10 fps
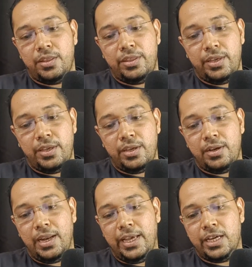The
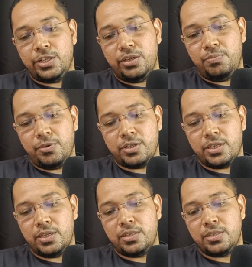glycation
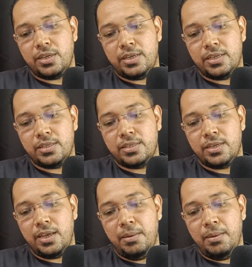process is